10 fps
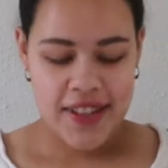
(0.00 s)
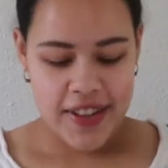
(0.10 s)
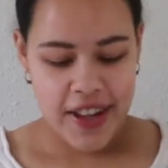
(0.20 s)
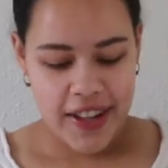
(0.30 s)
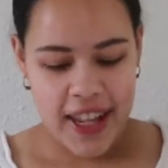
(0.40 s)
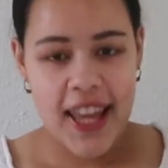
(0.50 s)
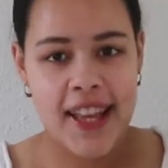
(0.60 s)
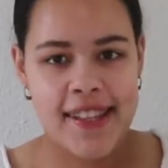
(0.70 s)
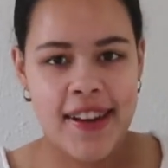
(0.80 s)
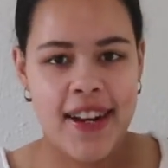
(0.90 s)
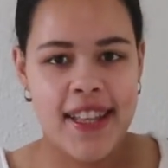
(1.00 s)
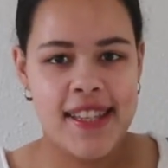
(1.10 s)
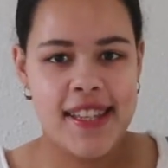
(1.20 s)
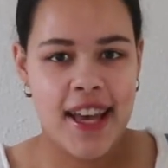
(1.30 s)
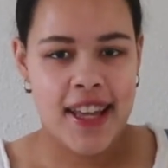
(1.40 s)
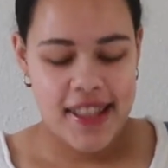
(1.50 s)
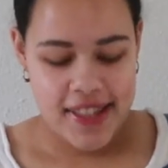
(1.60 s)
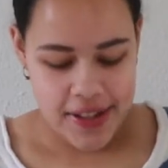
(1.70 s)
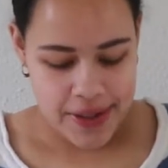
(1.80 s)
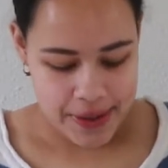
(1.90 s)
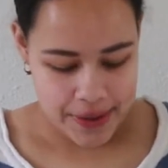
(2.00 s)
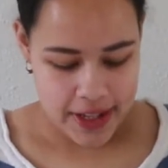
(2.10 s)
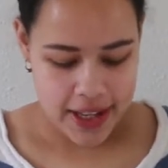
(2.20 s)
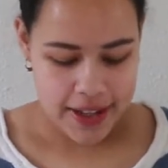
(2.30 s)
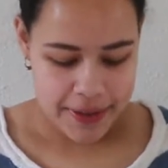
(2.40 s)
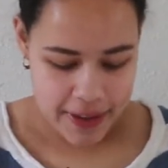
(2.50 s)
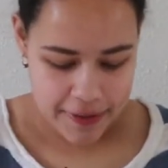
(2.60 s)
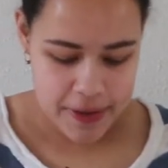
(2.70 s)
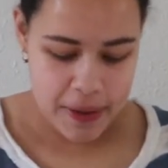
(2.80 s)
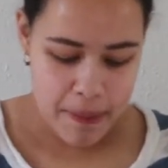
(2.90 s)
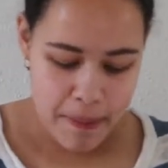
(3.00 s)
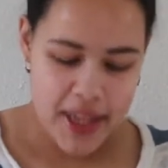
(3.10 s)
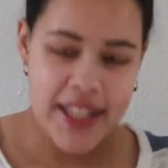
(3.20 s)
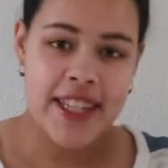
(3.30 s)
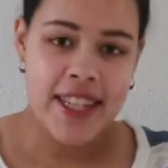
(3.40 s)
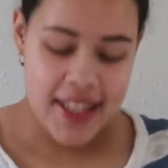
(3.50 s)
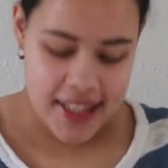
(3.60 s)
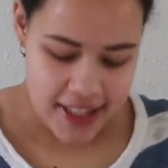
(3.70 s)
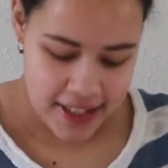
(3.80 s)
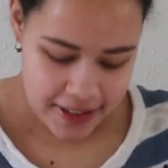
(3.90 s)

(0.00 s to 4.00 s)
so all the eggs are inside, so now we have to mix this.